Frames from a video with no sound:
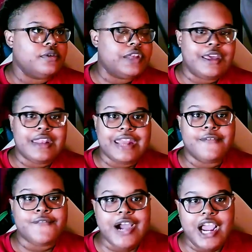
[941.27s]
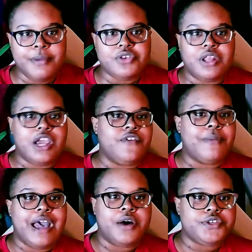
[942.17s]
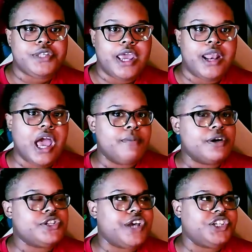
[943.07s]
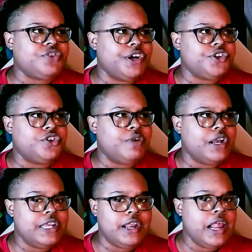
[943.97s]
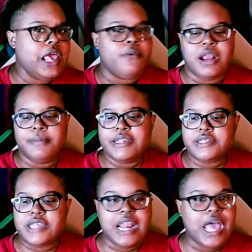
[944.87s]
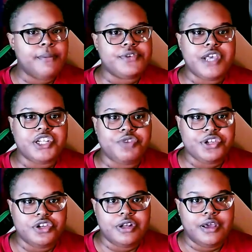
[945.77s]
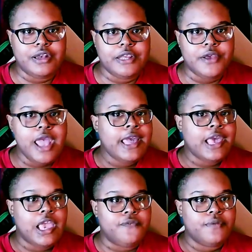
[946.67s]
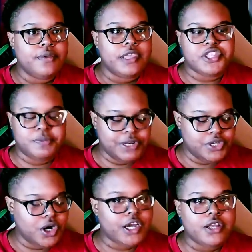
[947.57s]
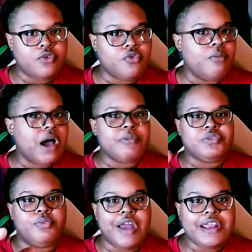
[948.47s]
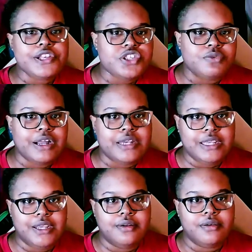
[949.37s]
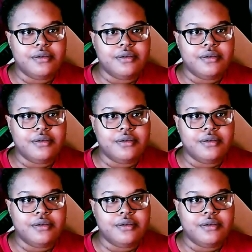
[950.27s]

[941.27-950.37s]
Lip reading: that environment. So like if I'm outside, how much saturation do I need? When I'm inside, how much saturation do I need? If it's a bit dark in the room, how much brightness do I need?